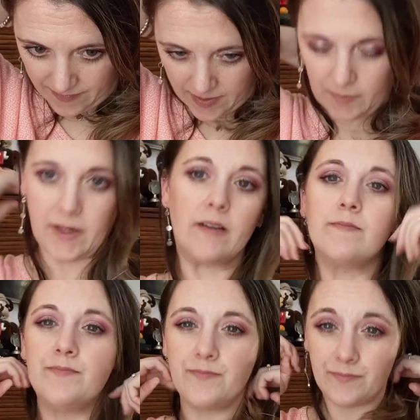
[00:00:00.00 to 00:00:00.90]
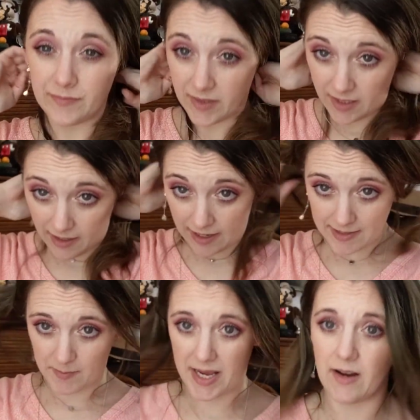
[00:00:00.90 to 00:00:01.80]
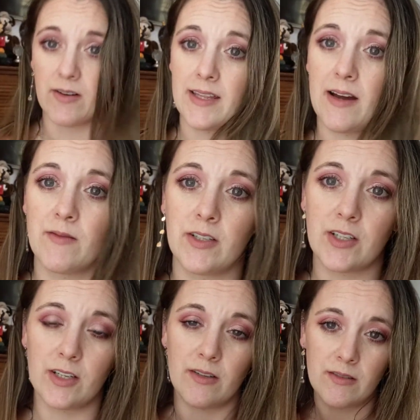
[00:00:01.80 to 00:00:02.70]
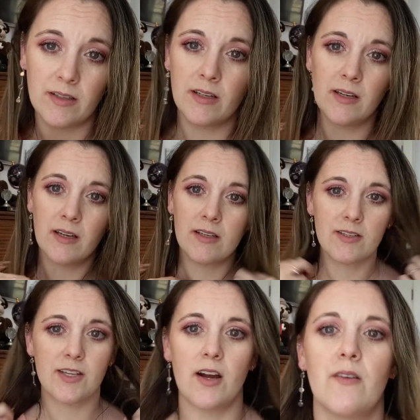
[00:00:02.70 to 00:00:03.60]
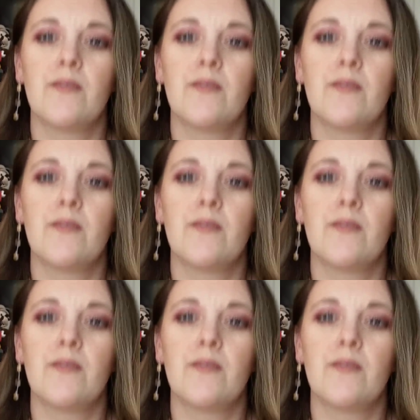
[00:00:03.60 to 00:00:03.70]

There we go. I think I got some hair in that one too. So